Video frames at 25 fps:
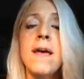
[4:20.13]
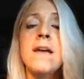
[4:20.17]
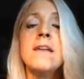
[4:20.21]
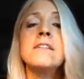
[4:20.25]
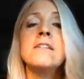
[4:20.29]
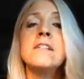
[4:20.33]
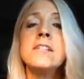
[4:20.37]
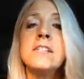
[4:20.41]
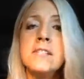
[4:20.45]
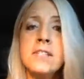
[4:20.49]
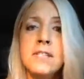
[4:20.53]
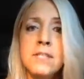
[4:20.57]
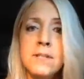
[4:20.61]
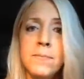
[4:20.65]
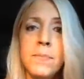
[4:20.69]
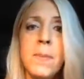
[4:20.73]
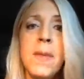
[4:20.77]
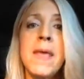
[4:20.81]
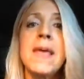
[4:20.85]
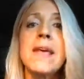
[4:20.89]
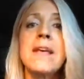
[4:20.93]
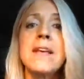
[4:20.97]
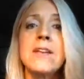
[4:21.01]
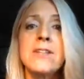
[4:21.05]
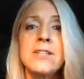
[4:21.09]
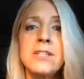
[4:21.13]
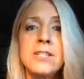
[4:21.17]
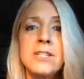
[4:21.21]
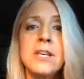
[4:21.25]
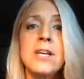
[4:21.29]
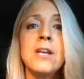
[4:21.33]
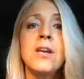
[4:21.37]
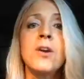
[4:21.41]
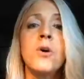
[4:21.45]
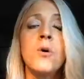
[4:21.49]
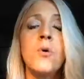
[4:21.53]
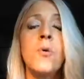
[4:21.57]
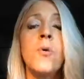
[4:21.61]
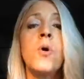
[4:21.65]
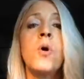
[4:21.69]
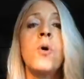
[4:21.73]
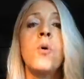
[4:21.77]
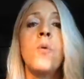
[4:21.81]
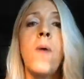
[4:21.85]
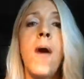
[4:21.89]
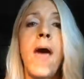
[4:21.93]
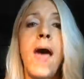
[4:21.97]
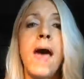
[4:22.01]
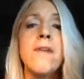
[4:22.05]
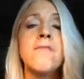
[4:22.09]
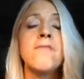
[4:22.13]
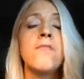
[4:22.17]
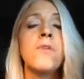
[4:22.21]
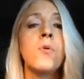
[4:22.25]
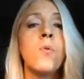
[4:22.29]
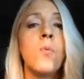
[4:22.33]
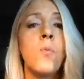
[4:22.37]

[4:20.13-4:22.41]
speak to whoever,